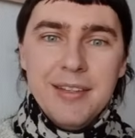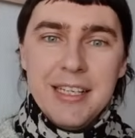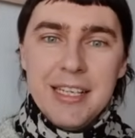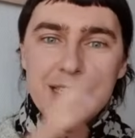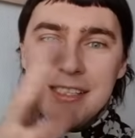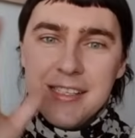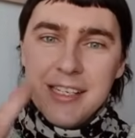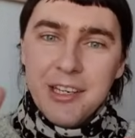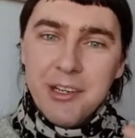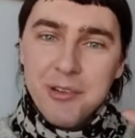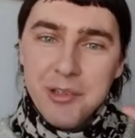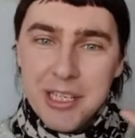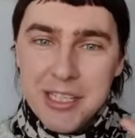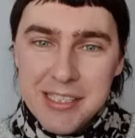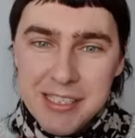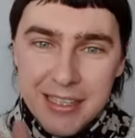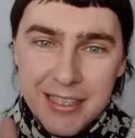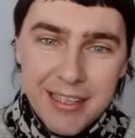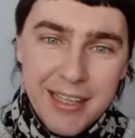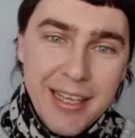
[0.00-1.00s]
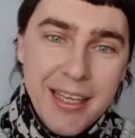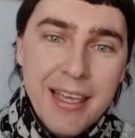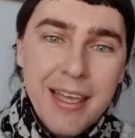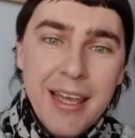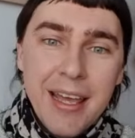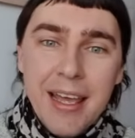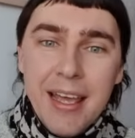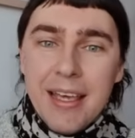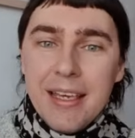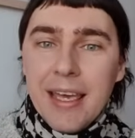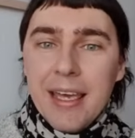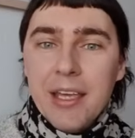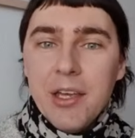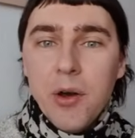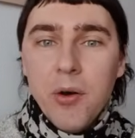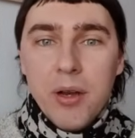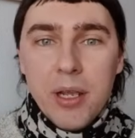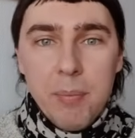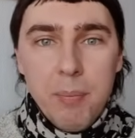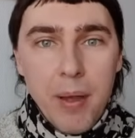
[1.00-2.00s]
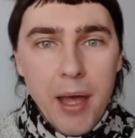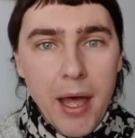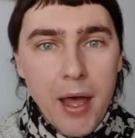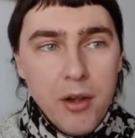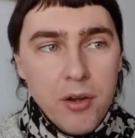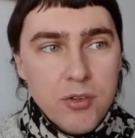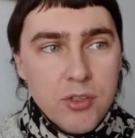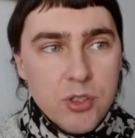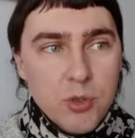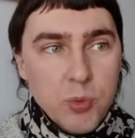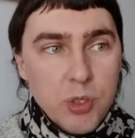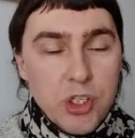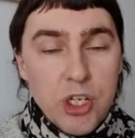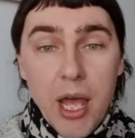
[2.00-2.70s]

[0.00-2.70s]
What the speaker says: these increasingly chaotic patterns,